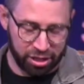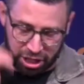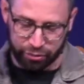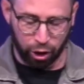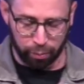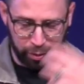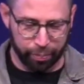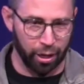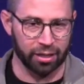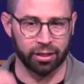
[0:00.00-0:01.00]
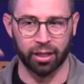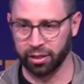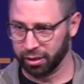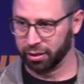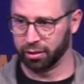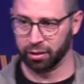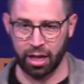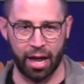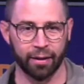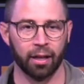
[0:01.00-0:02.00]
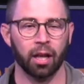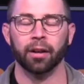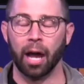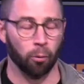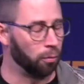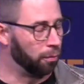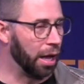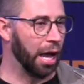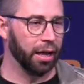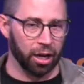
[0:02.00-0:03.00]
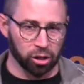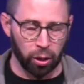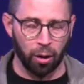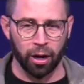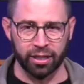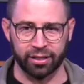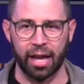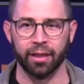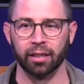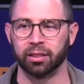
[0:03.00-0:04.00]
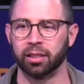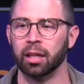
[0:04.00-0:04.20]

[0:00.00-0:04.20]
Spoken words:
She's verbally processing, okay? Now, here's what I want to say this.